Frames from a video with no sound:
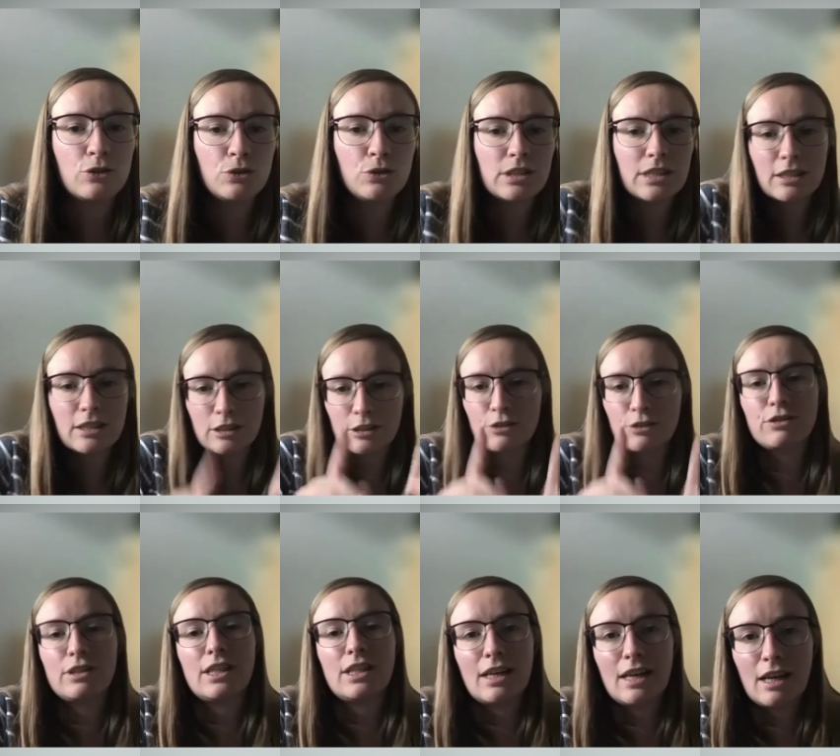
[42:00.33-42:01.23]
2 sets of
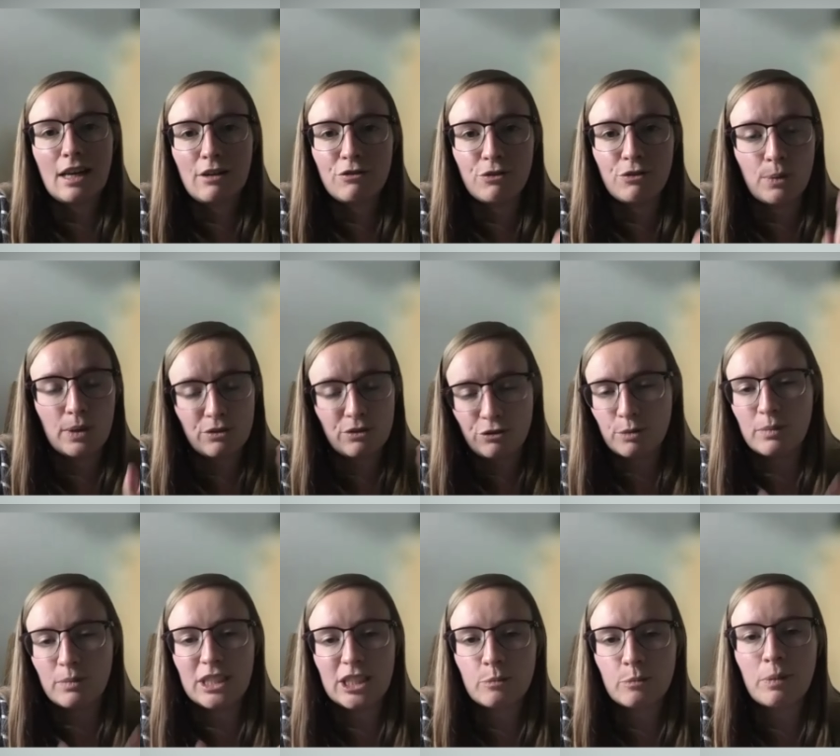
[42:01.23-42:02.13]
DNA, one
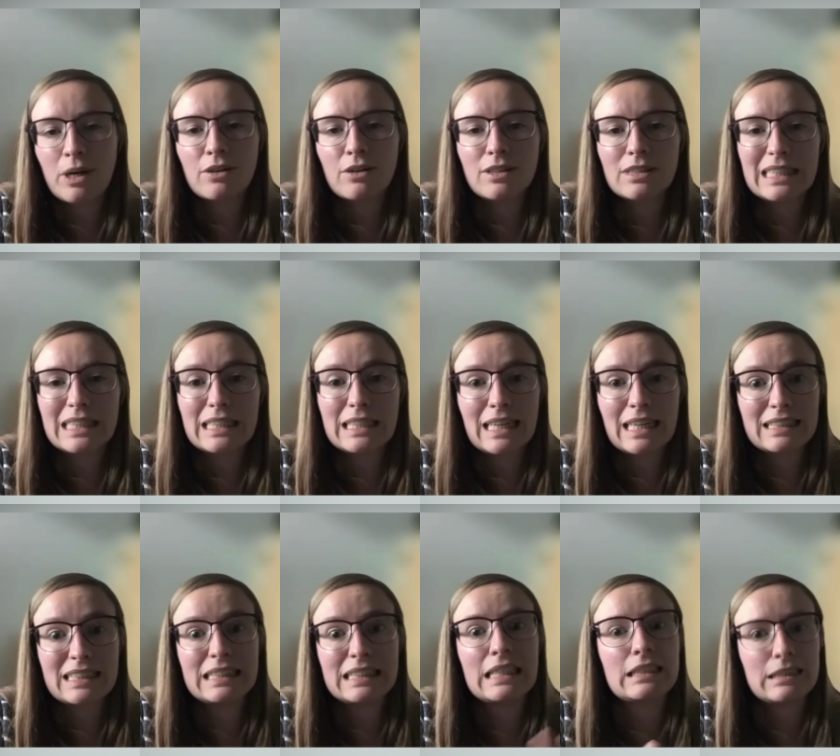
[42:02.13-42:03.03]
from each parent, it
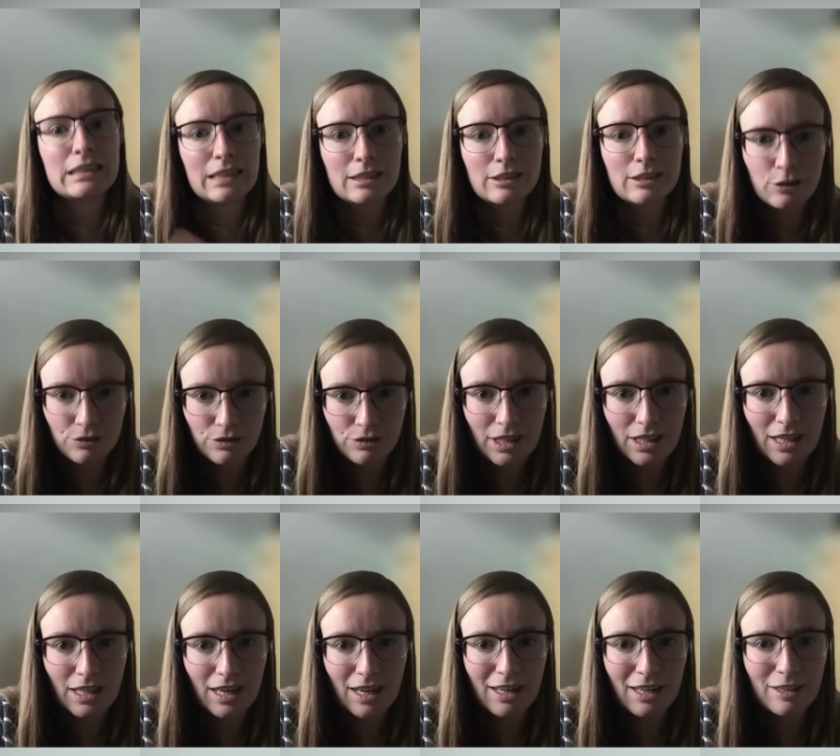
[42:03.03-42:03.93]
has 6 sets of
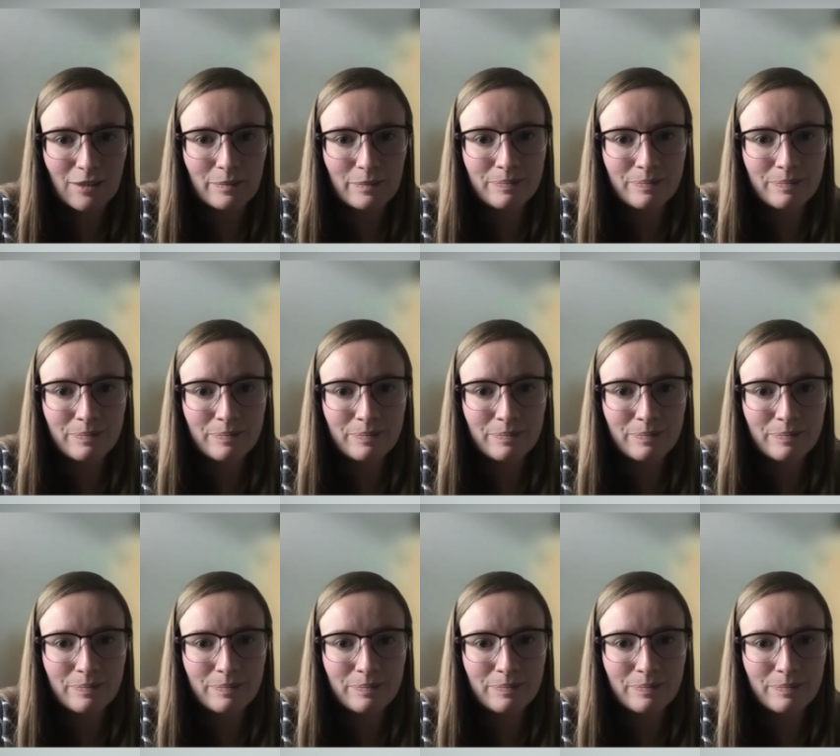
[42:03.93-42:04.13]
DNA.